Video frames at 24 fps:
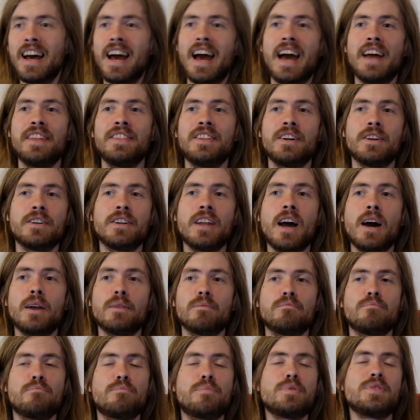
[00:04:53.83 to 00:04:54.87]
and they're not
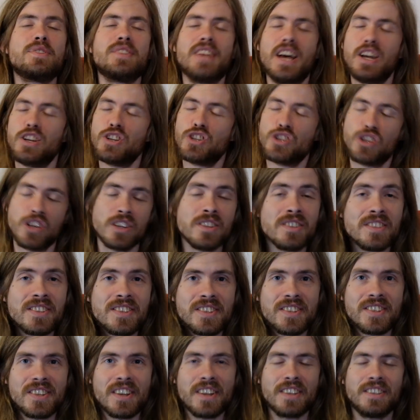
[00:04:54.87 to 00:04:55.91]

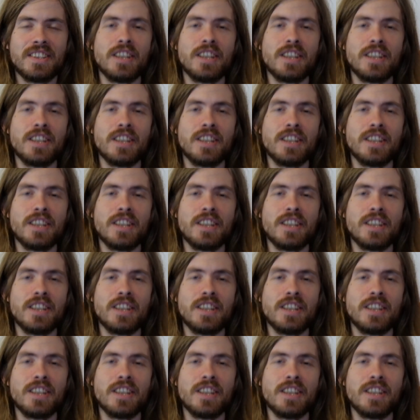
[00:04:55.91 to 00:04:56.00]
possessions.